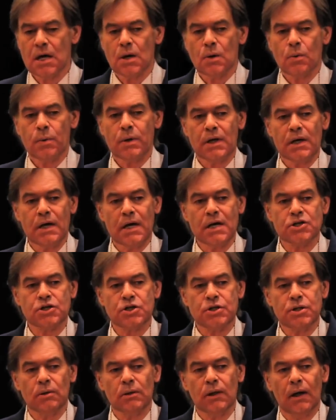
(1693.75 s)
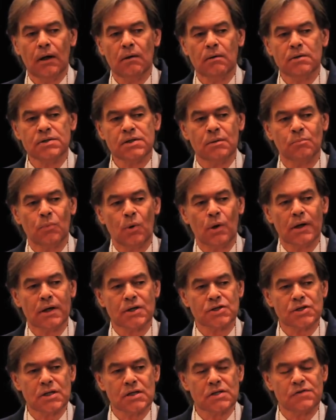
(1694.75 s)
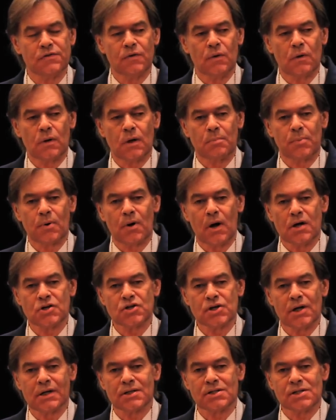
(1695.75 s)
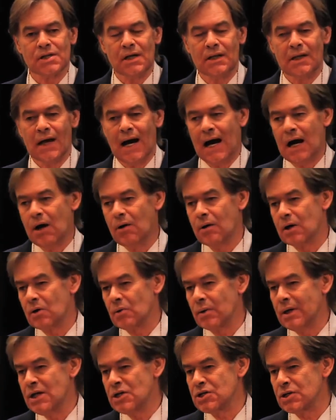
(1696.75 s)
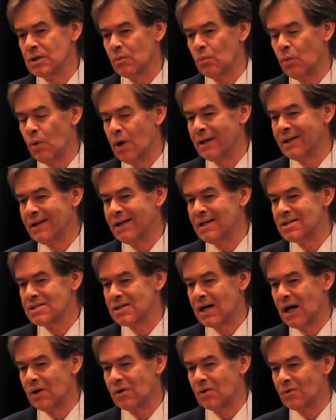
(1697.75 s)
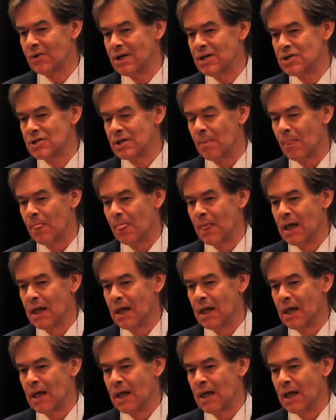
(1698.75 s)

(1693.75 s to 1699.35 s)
We issue loans and mortgages for projects in our region. What is our region?